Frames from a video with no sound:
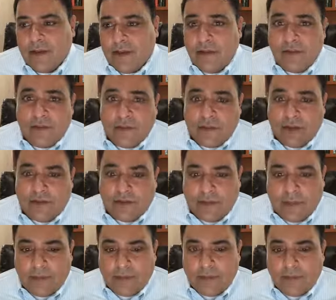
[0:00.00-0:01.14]
And this is why some
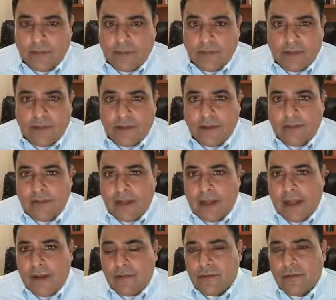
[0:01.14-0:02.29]
people could live in a
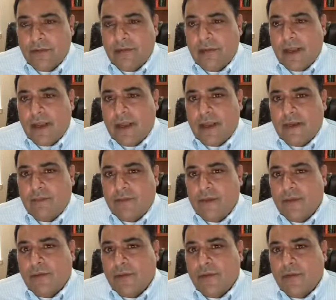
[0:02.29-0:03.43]
house and be
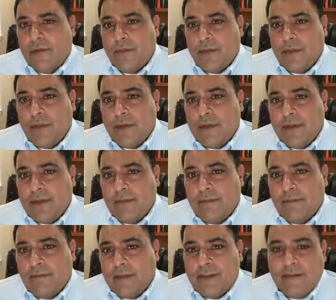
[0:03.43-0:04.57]
exposed to mold.
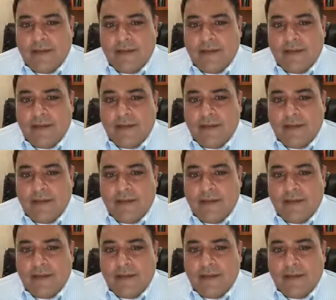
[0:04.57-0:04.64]
And let's